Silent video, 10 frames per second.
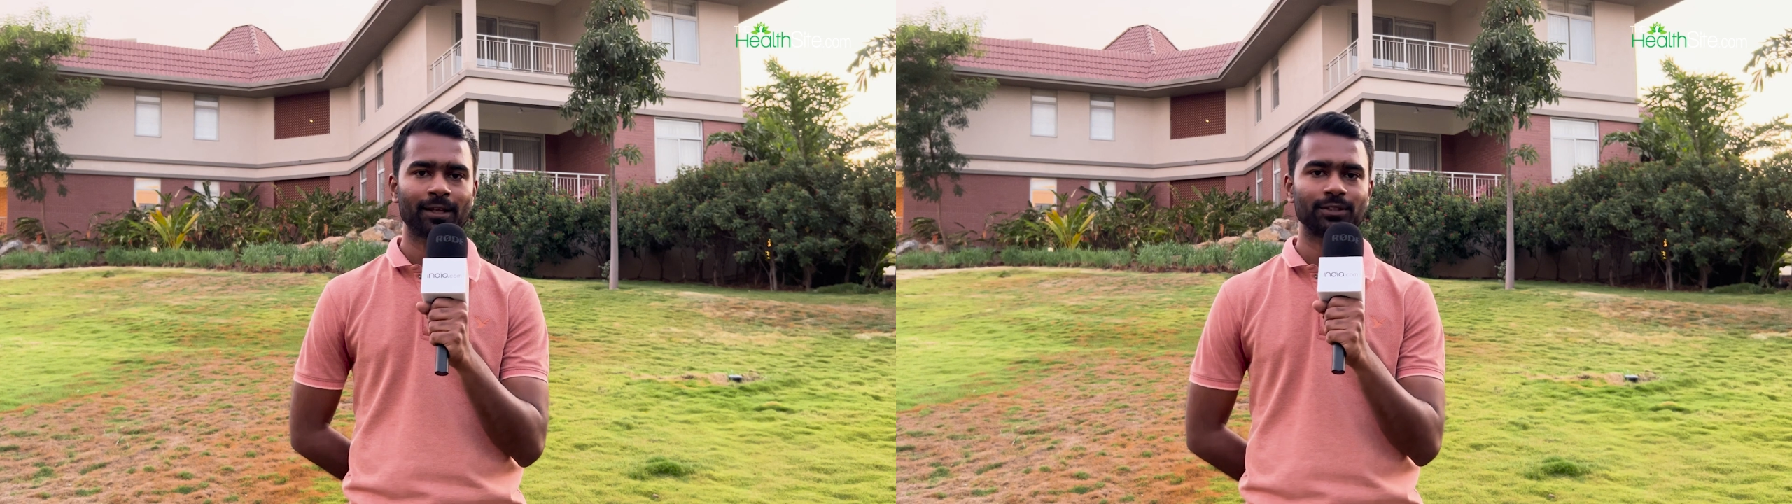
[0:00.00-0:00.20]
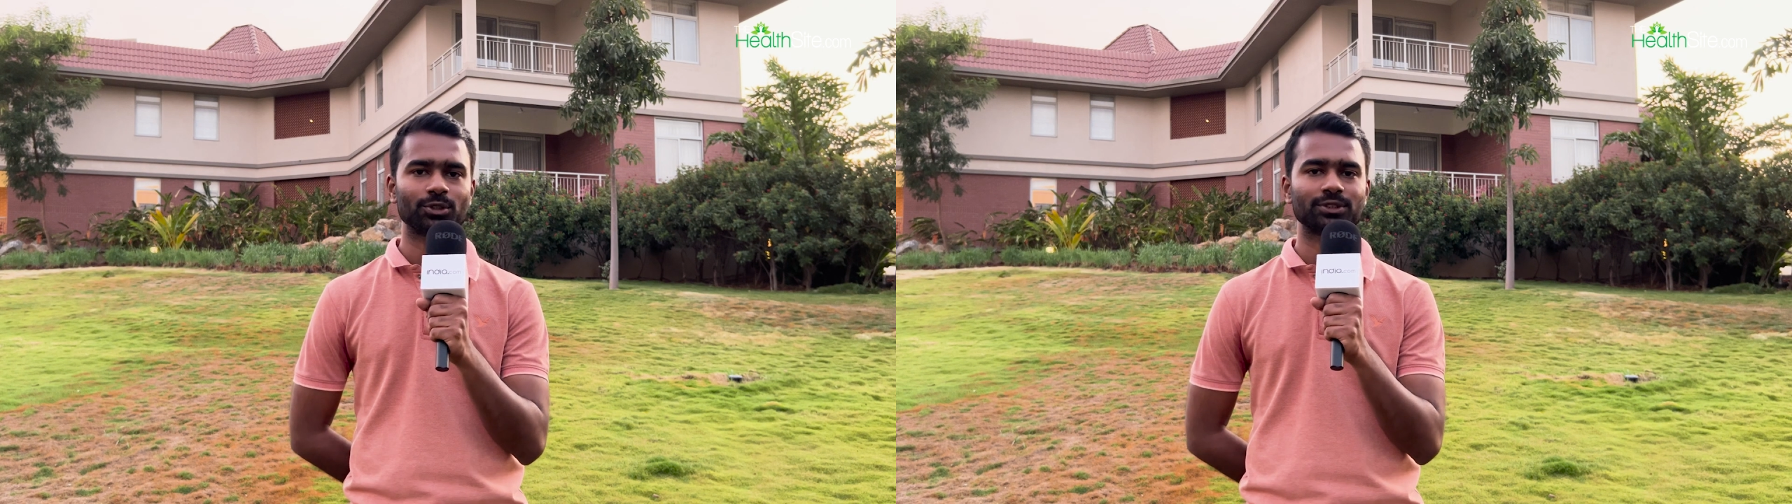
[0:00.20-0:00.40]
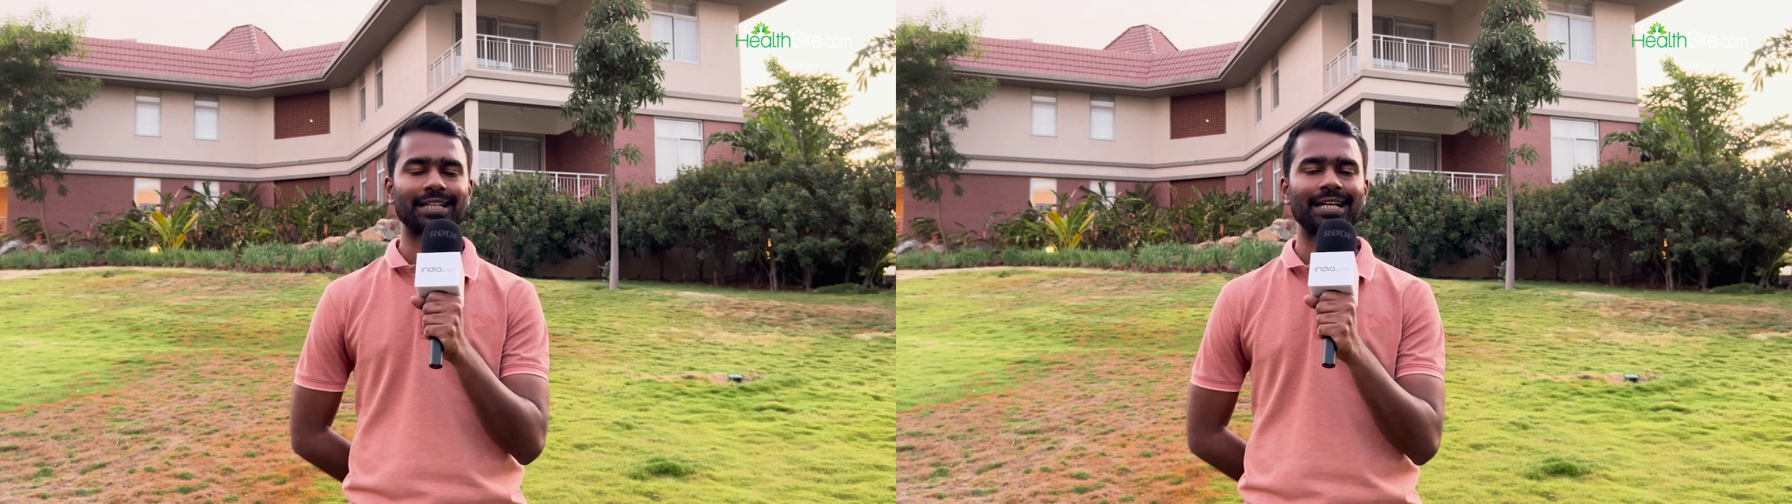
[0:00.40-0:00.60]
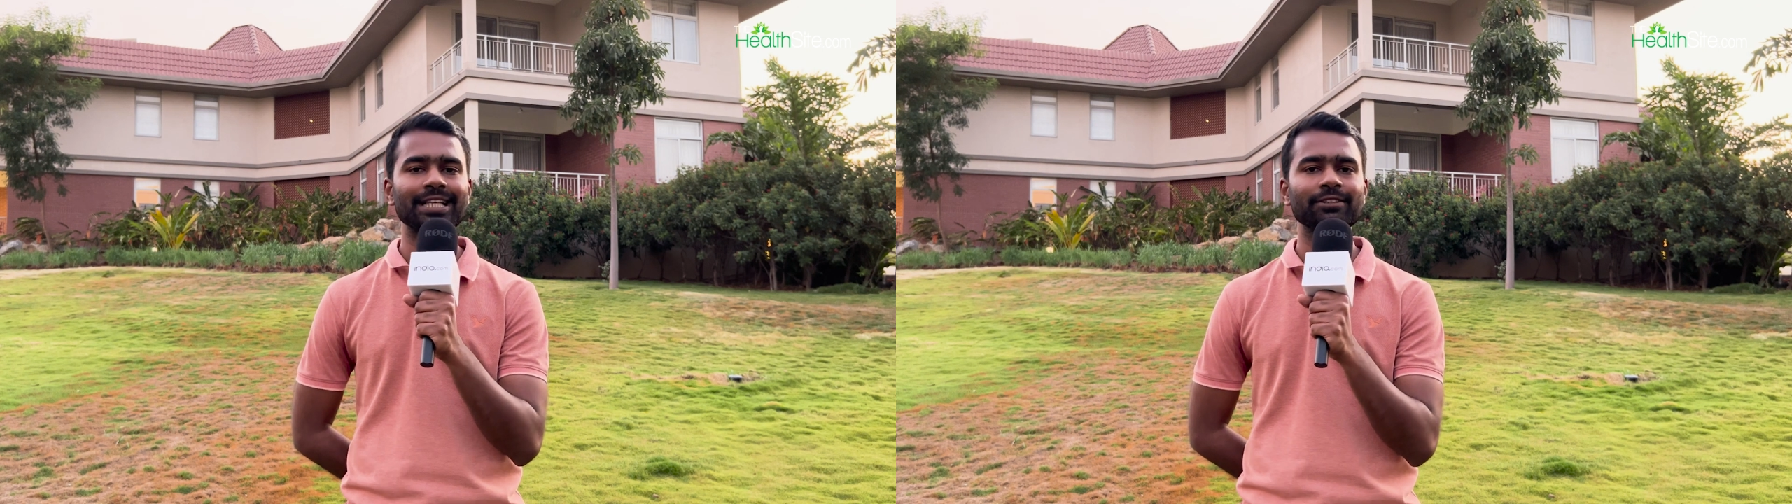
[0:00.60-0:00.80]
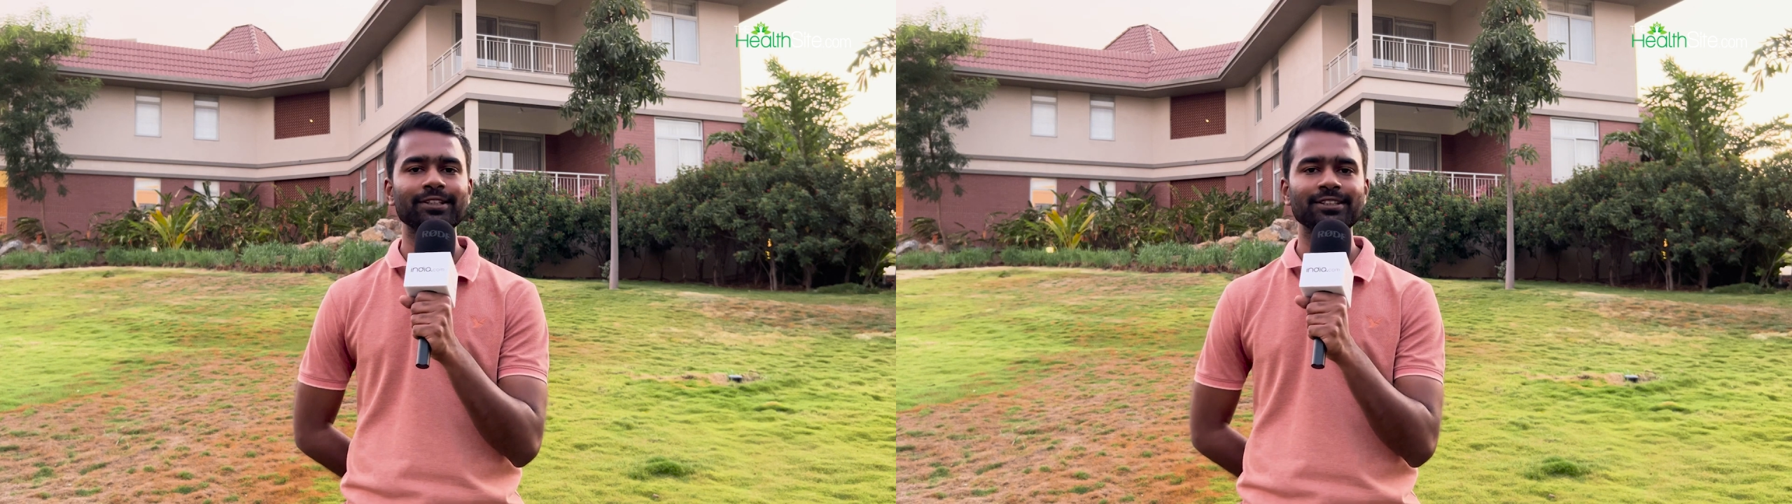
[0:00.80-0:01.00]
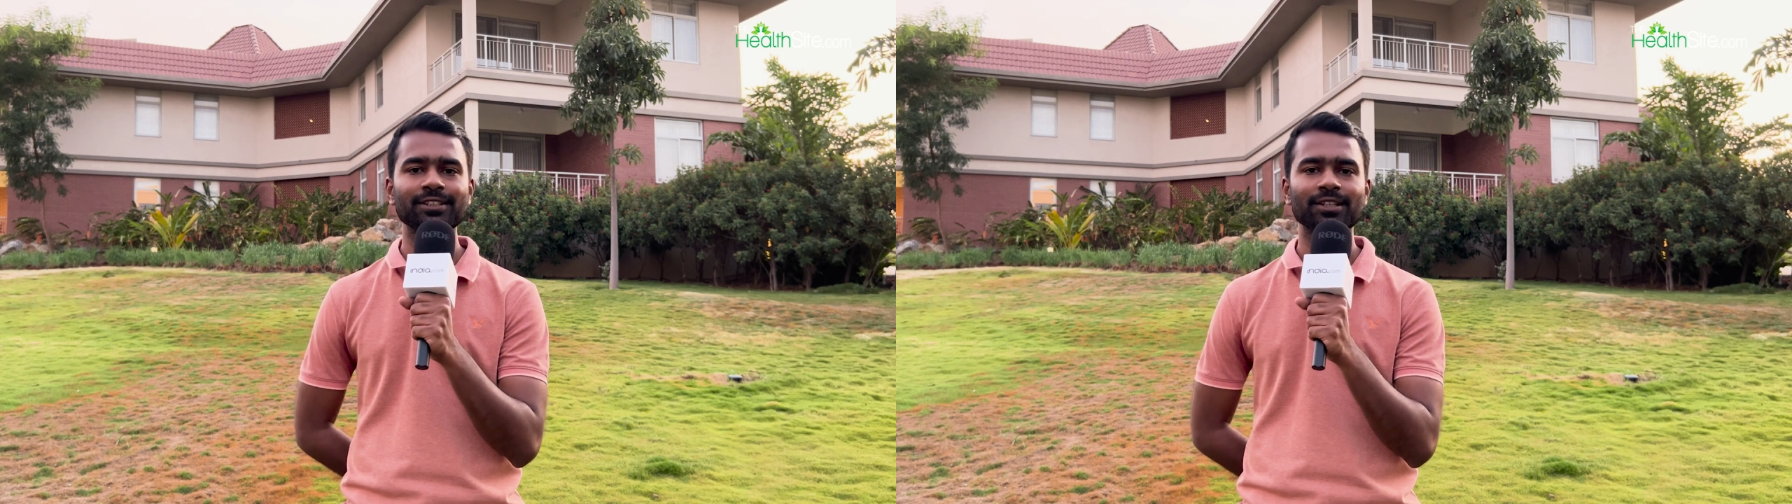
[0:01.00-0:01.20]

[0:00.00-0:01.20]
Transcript: So starting with